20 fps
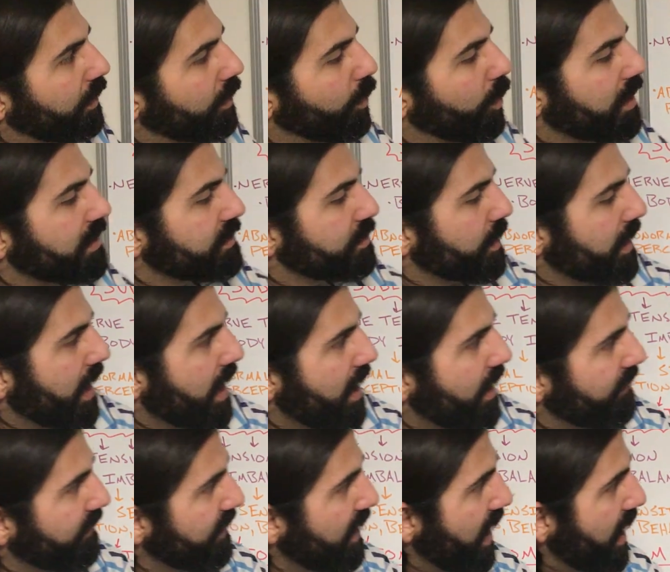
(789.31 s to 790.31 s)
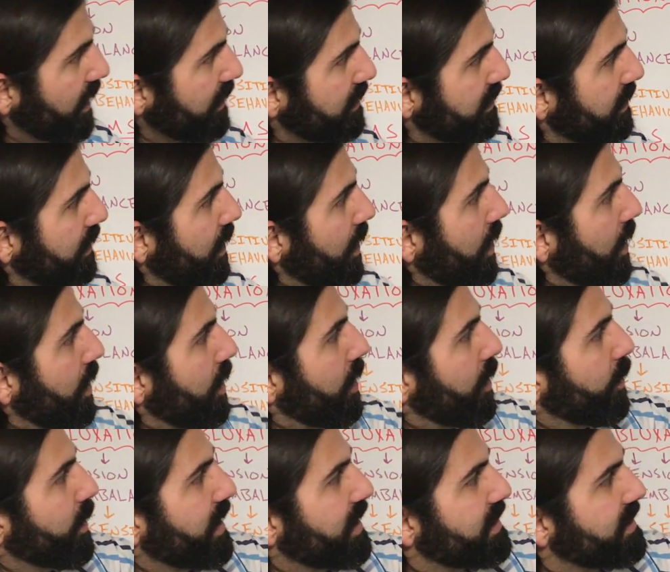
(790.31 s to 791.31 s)
Once we have that,
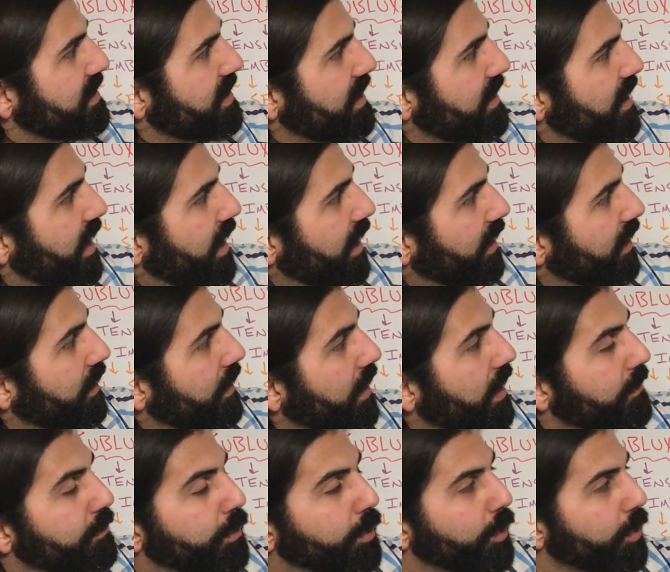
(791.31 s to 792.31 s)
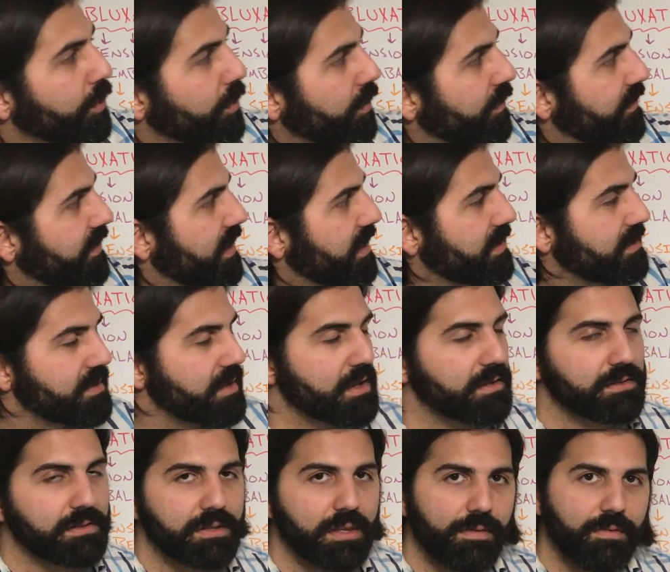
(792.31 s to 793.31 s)
we can see that it can improve the
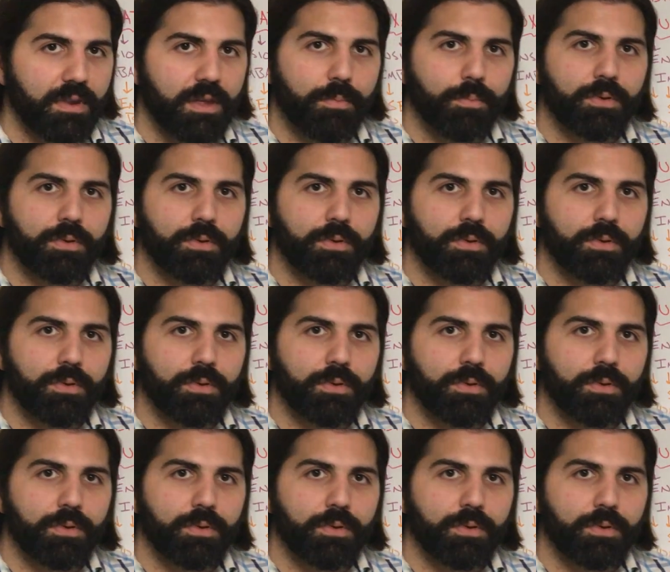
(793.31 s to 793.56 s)
sensitivity,